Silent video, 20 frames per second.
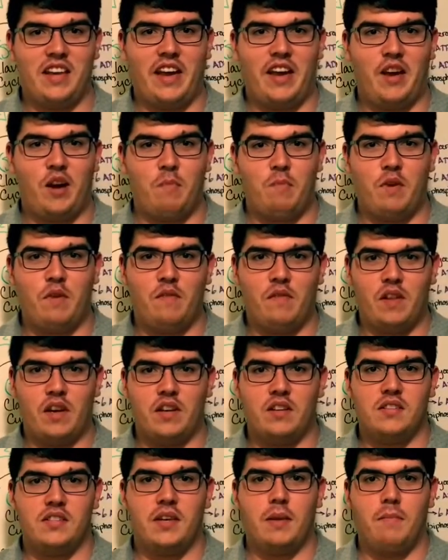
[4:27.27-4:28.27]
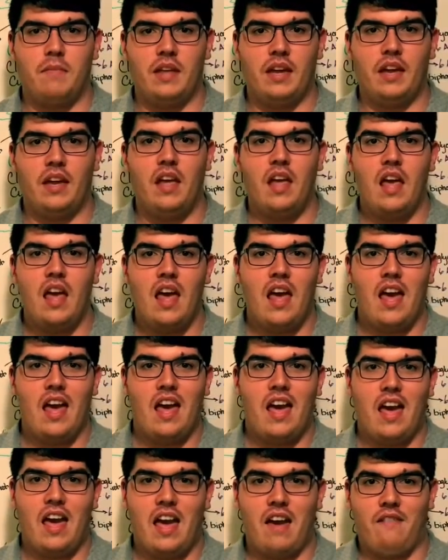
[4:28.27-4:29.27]
I hope you've learned something.
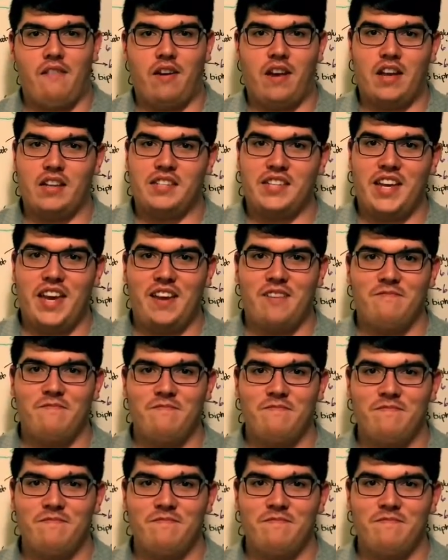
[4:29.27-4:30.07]
Have a nice day.